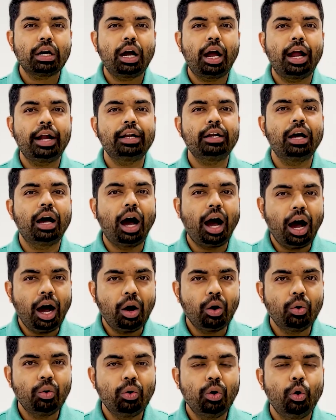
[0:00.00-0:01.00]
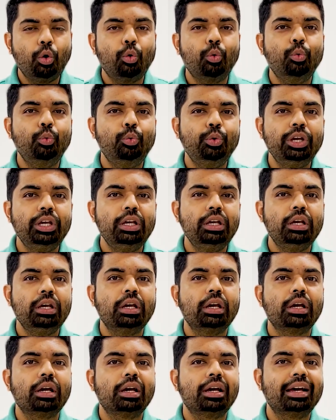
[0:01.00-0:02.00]
and how we
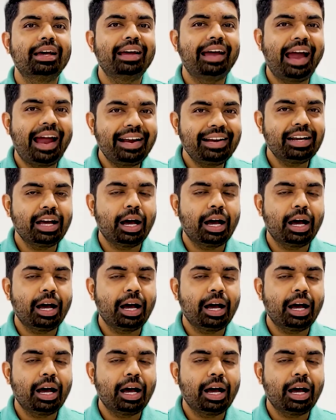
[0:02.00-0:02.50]
end